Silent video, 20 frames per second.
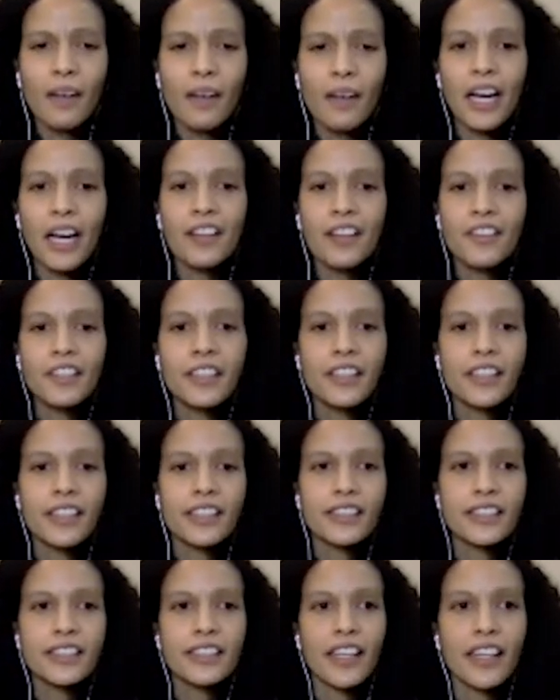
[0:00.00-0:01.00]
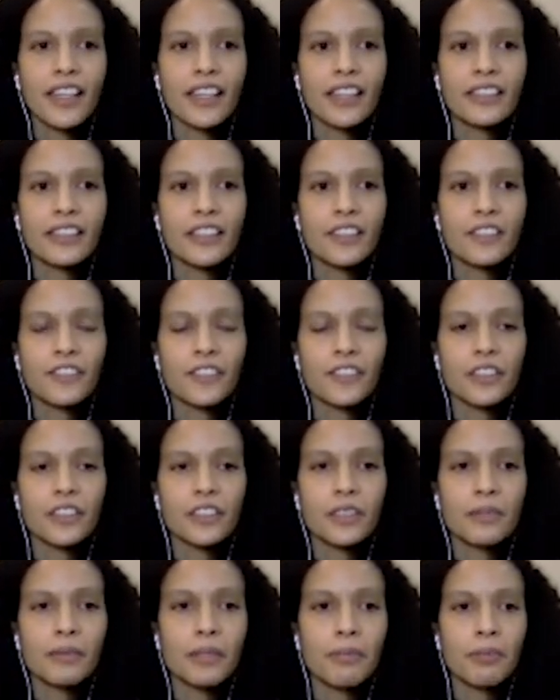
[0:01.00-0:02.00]
I mean, I think it's like
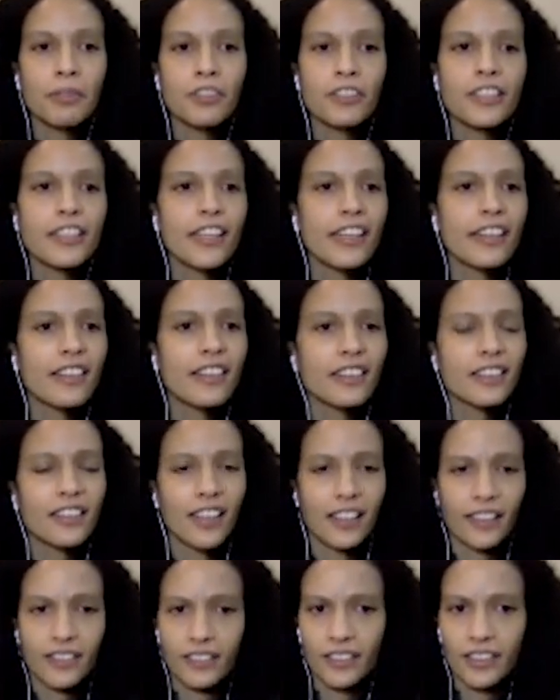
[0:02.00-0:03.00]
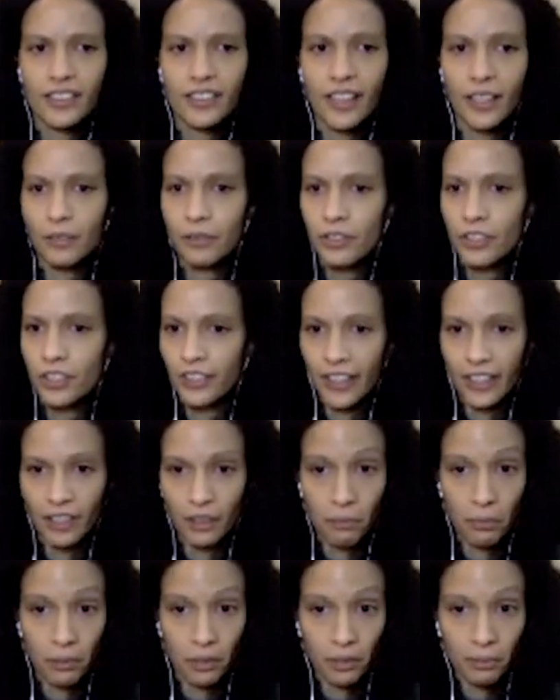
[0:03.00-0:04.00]
to me personally, I think the language of like
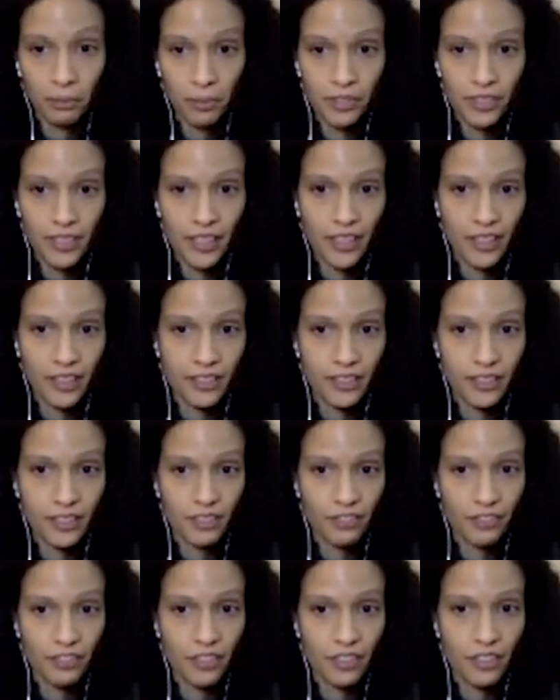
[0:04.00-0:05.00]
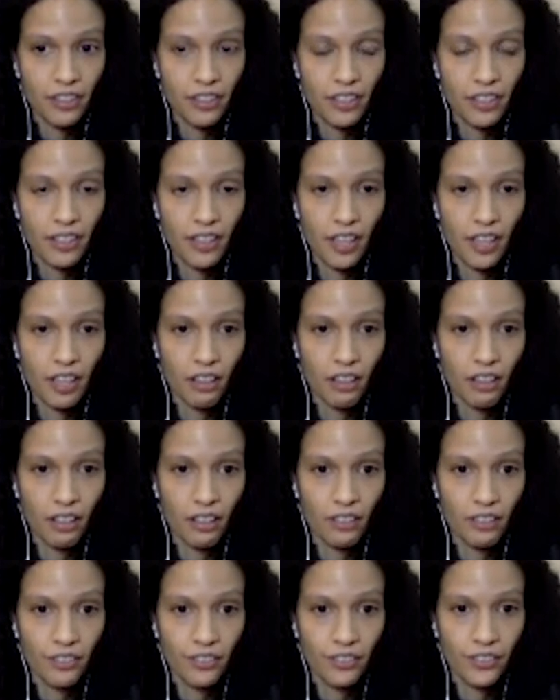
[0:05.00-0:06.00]
a book per se is different than that
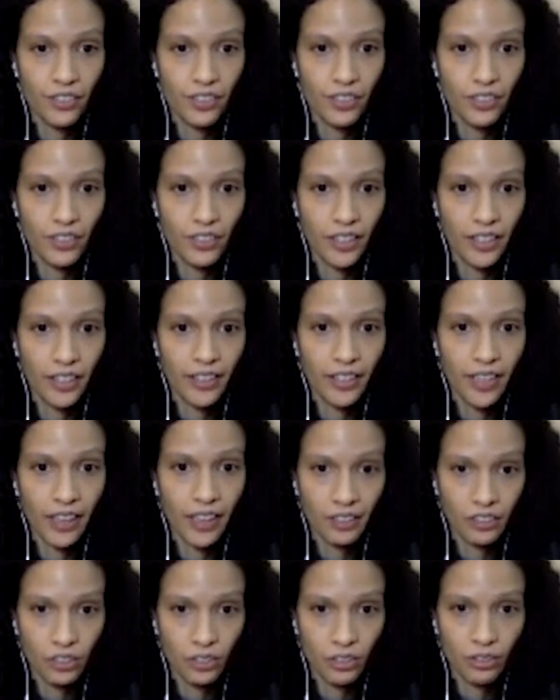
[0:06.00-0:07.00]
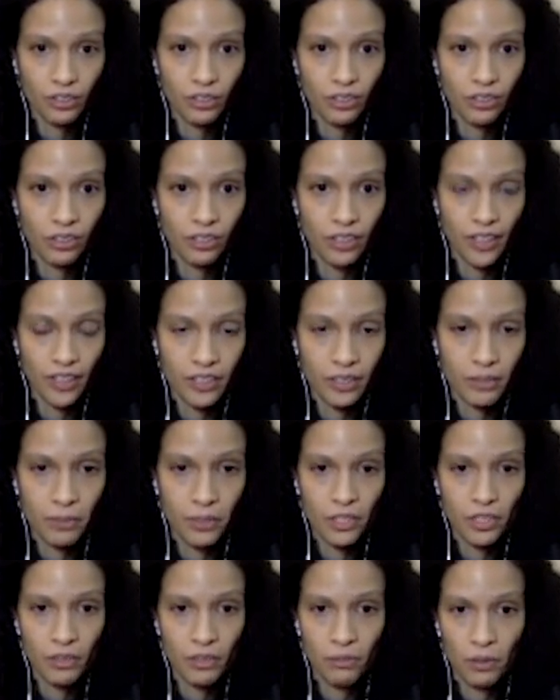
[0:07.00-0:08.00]
of like an actual
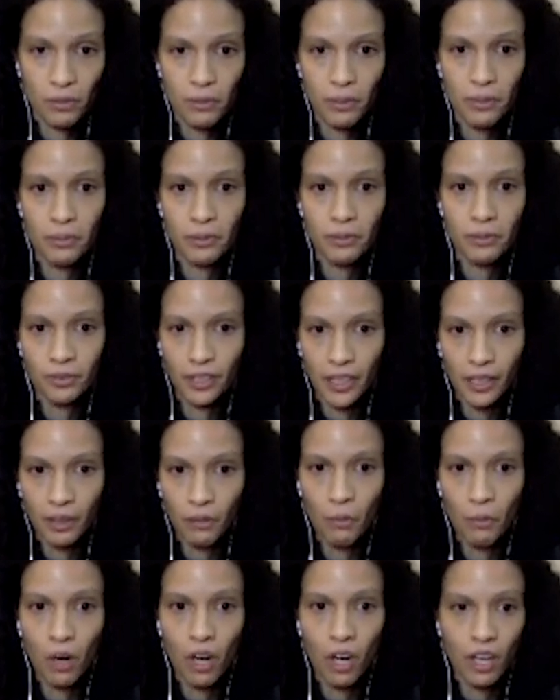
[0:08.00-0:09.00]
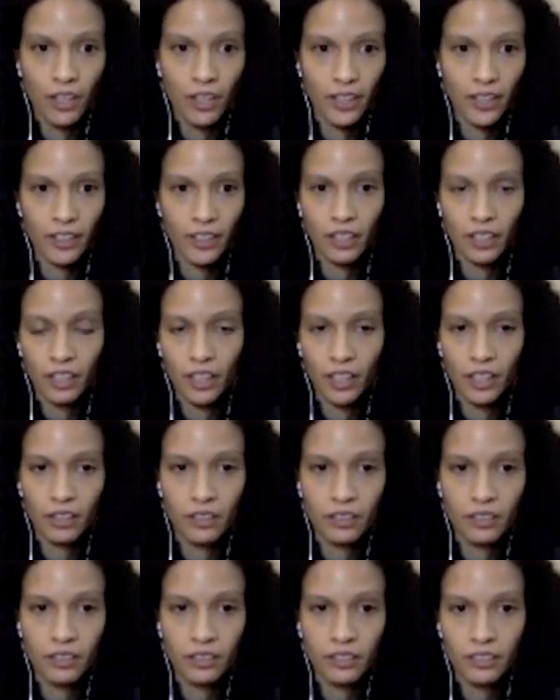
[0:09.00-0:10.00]
exhibition where people like walk in
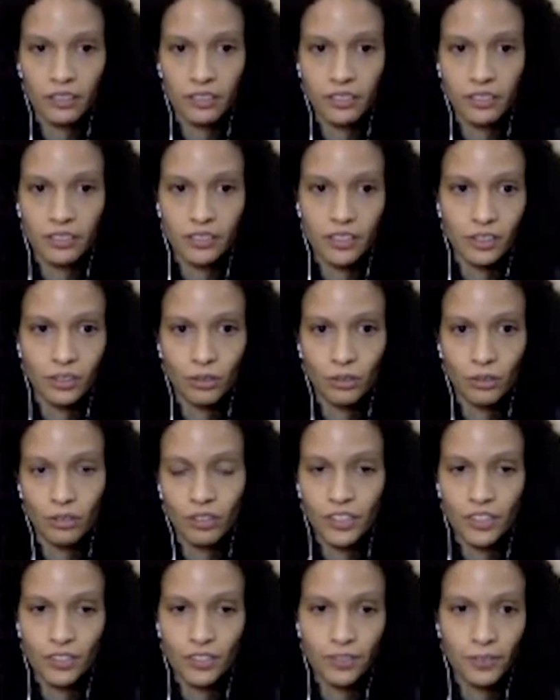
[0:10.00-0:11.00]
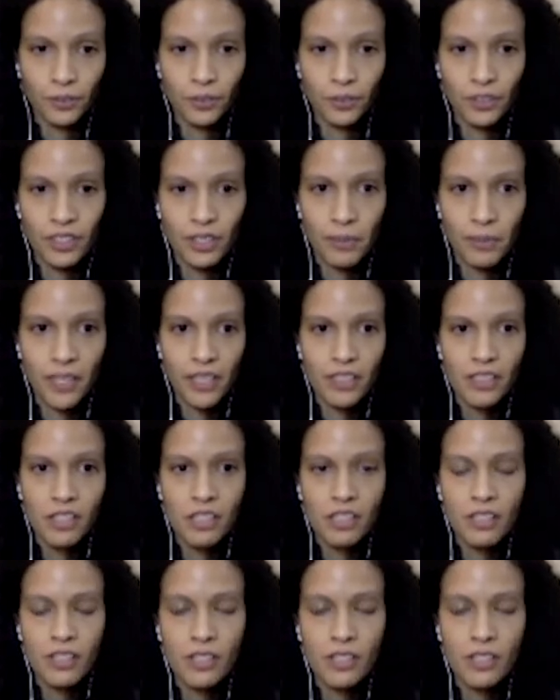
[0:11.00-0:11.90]
and sort of shift through the space.